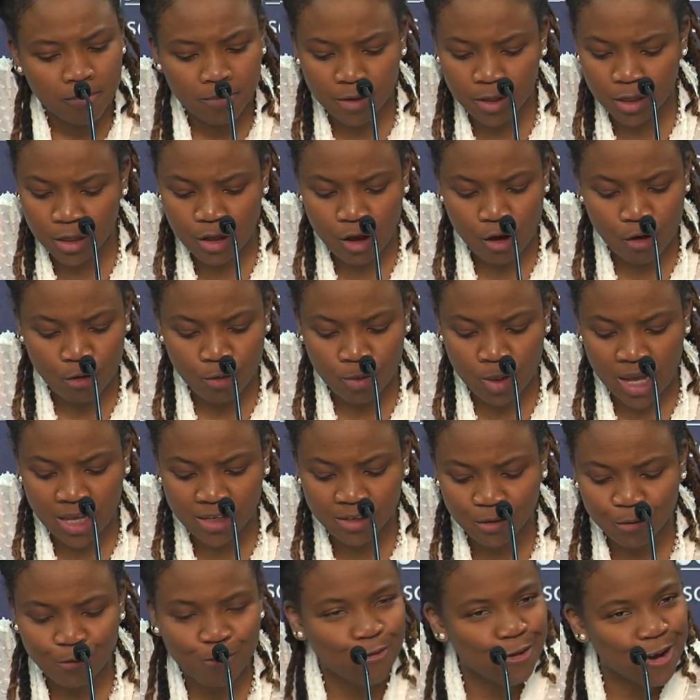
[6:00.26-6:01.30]

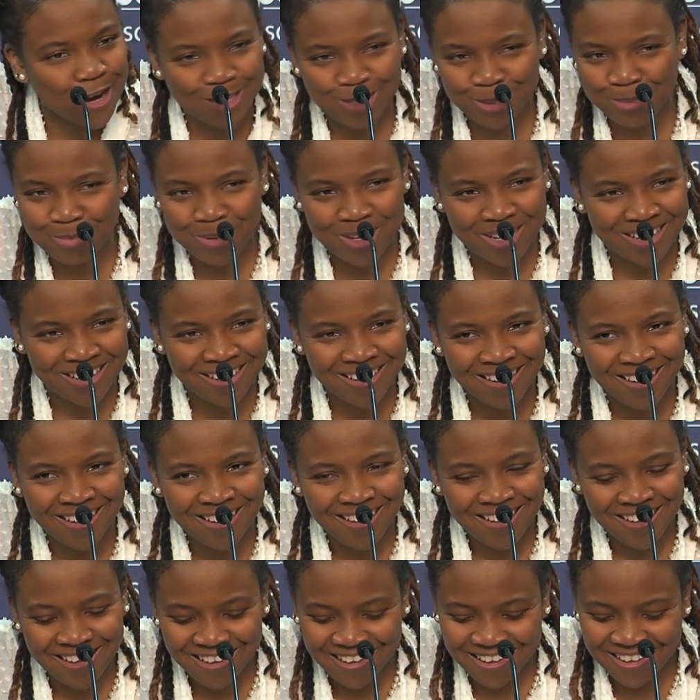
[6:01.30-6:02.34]
as a freshman
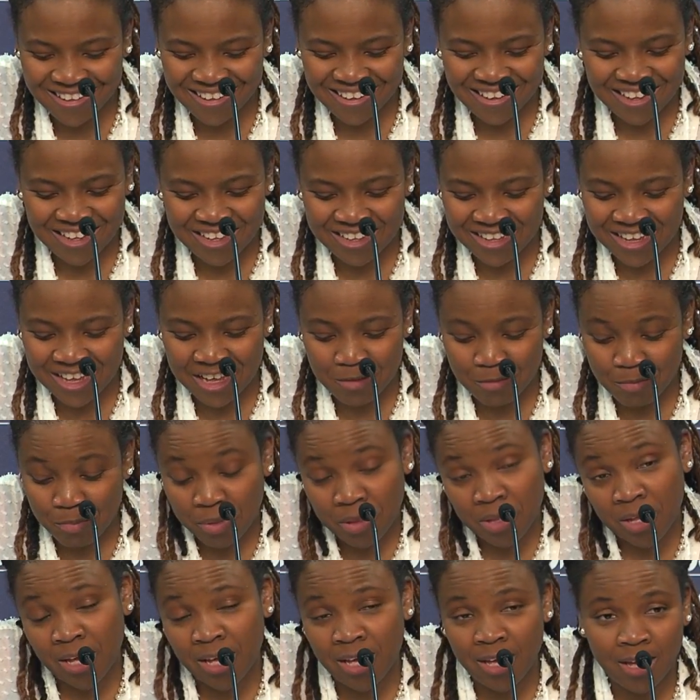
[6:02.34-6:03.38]
and
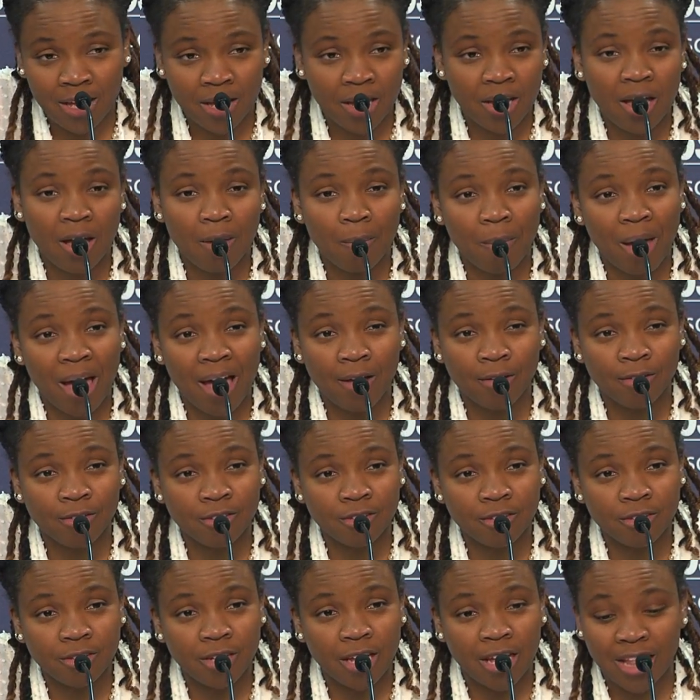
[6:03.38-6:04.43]
play and come
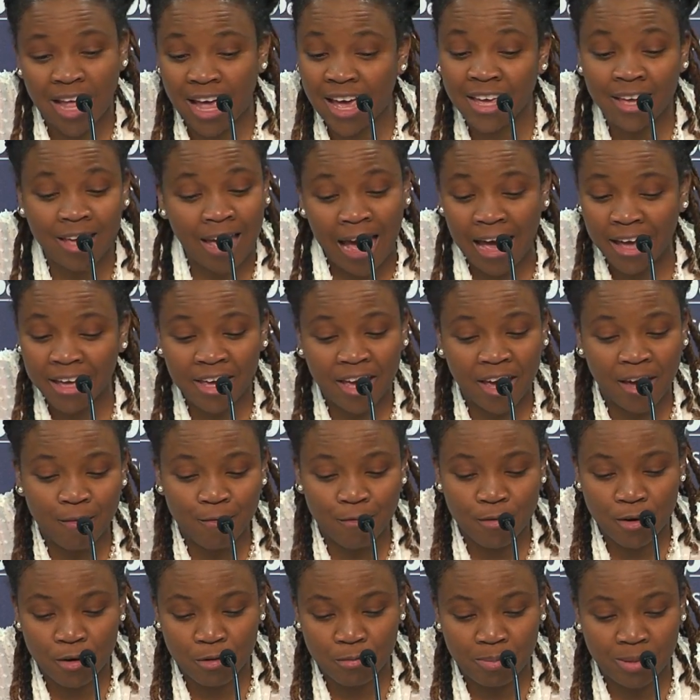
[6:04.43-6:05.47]
out, and I gave
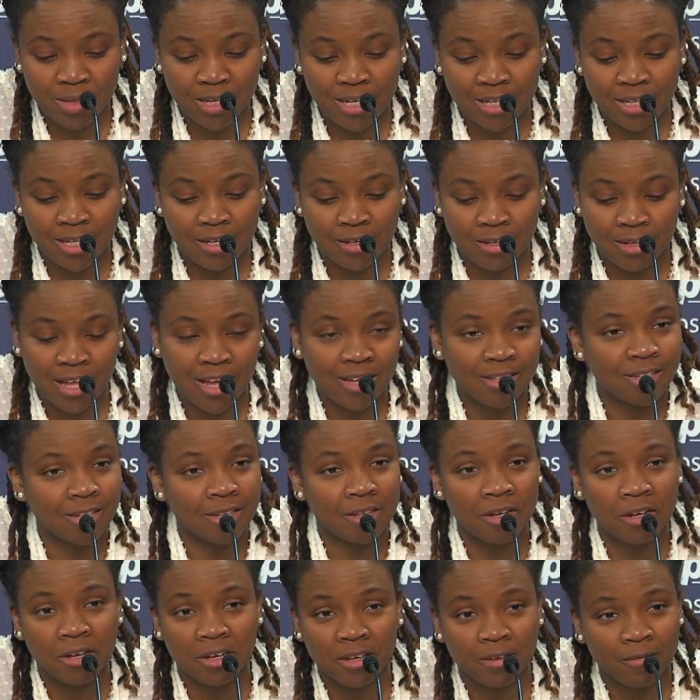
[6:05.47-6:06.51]
her a plea deal. I said,
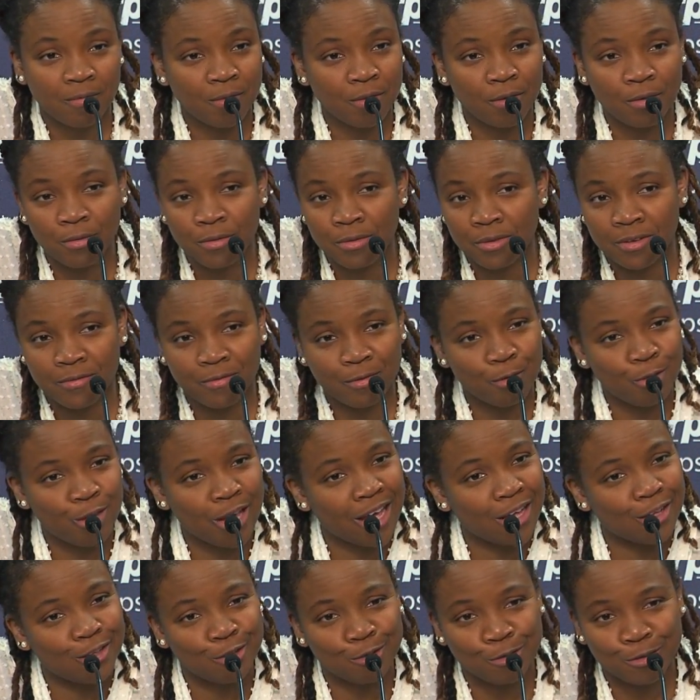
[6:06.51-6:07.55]
look, if you
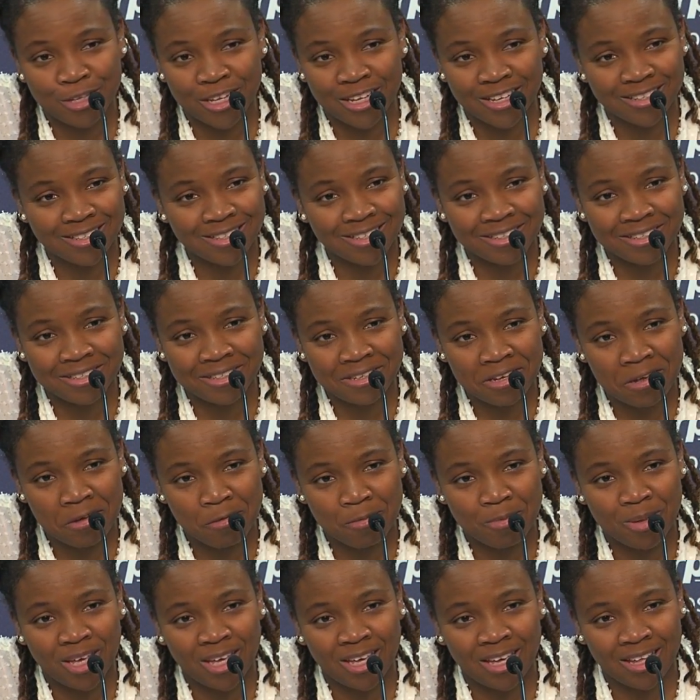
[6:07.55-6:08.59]
can't do this, just tell
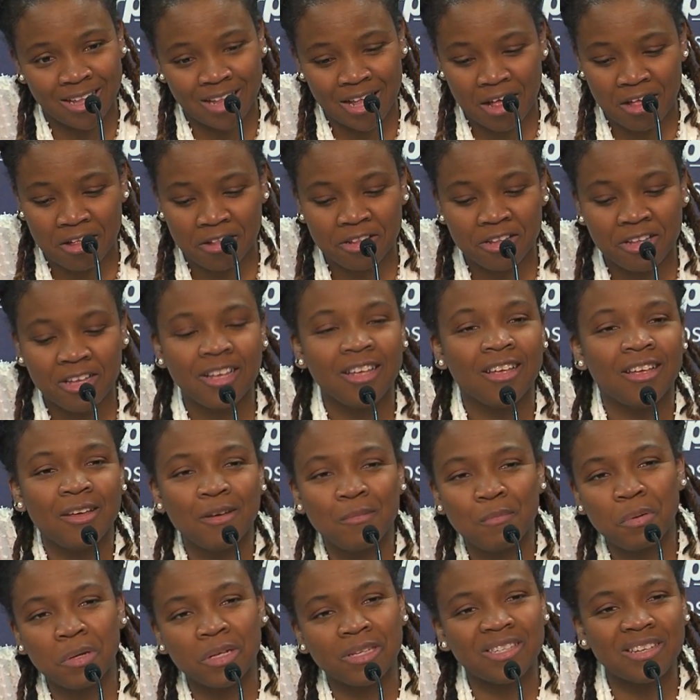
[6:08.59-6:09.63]
me and I'll
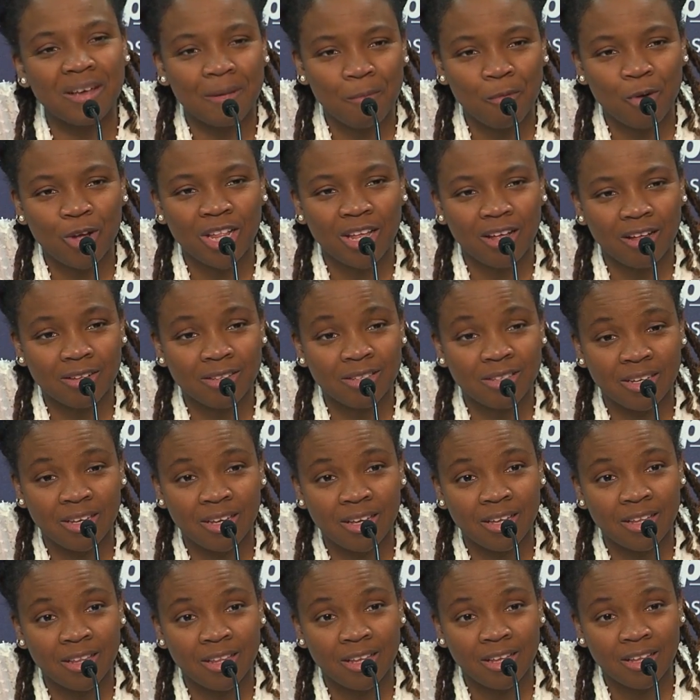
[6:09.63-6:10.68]
put someone else
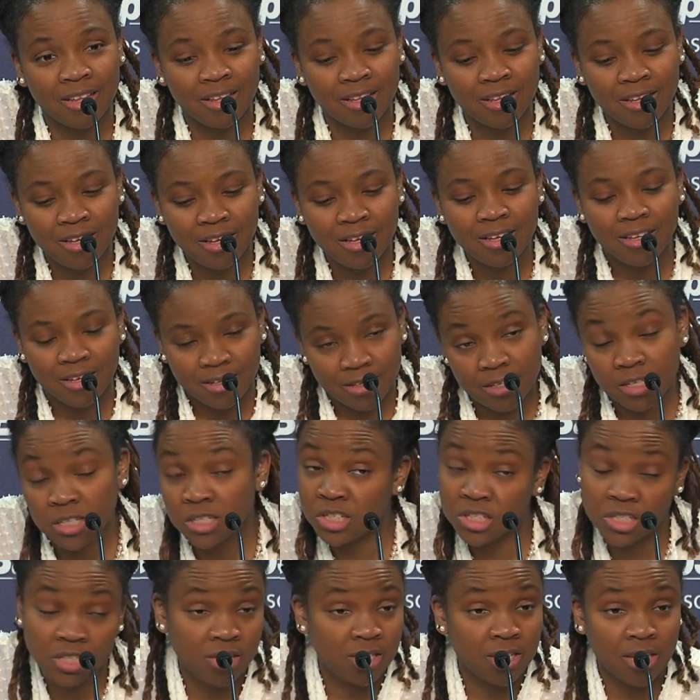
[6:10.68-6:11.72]
in. And
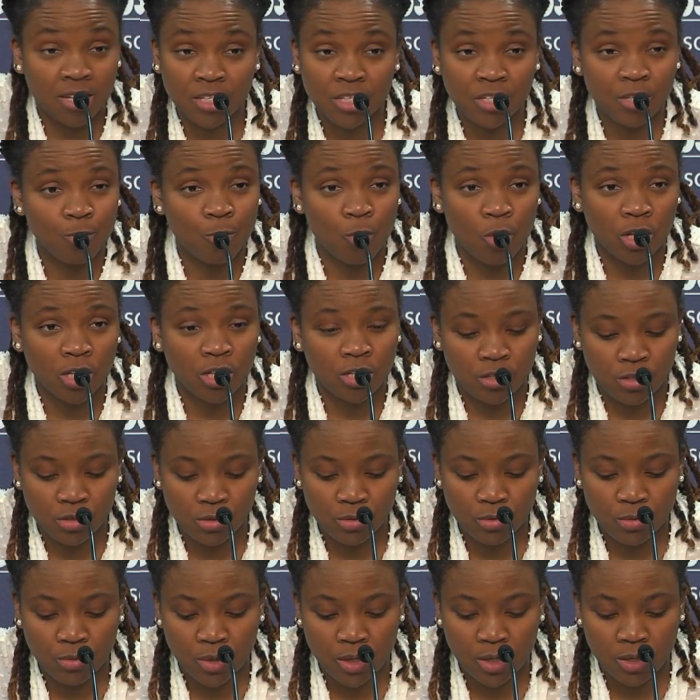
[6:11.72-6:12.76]
she said she wanted
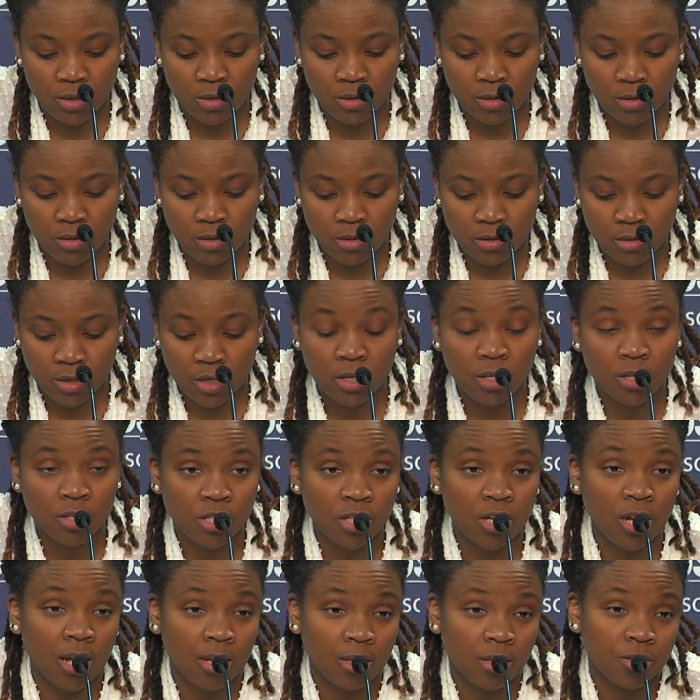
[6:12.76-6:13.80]
to, and
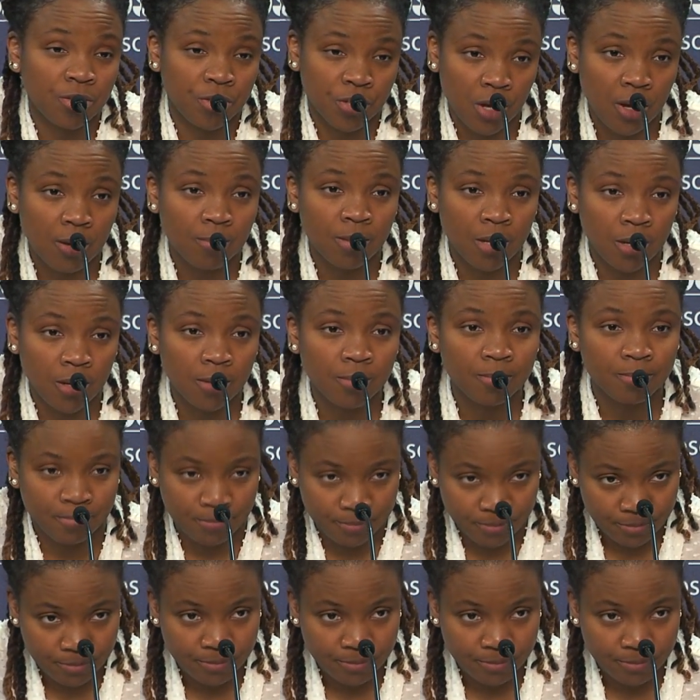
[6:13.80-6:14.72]
she got the job done.